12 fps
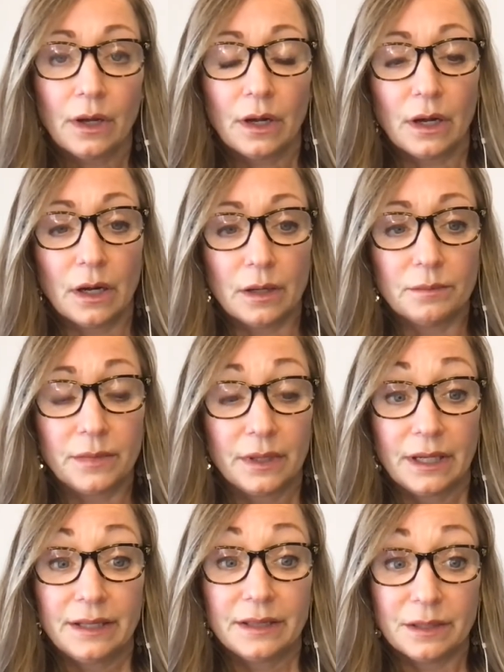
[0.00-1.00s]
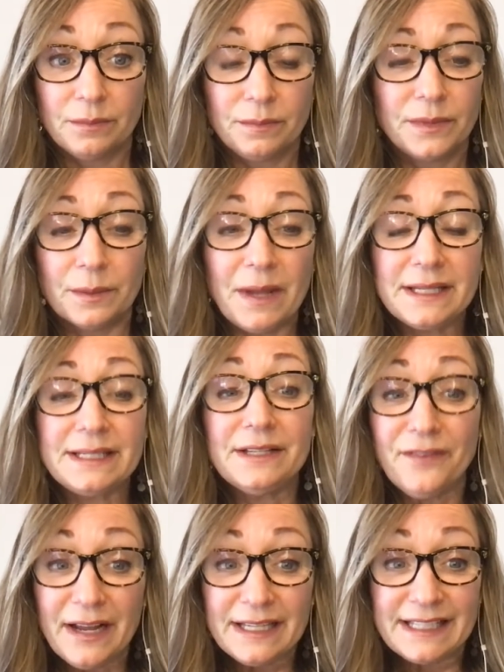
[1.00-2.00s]
The best
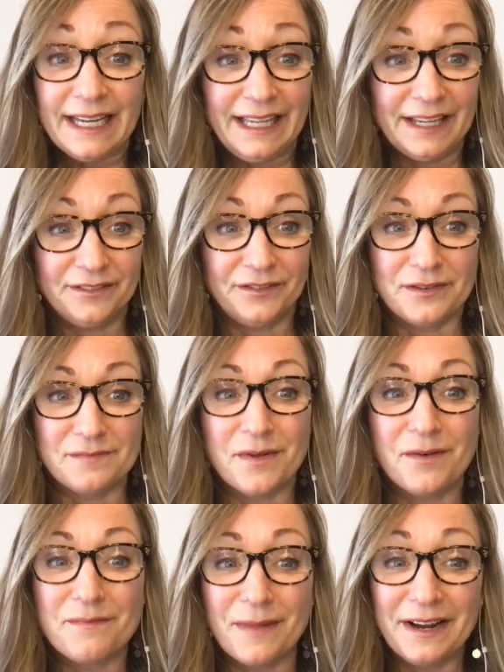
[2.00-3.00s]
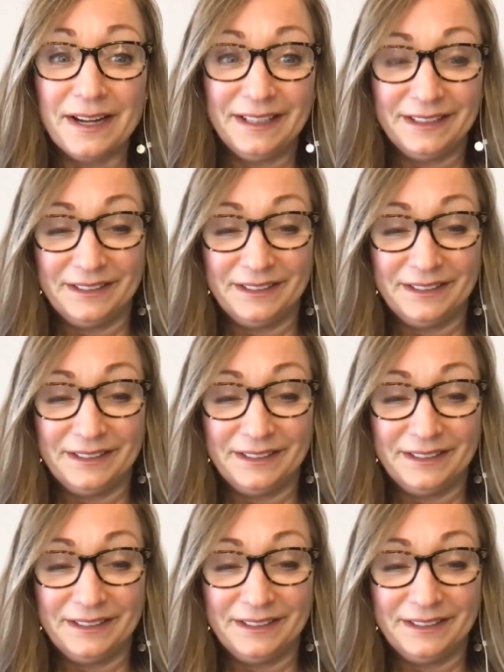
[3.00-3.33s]
advice I get from my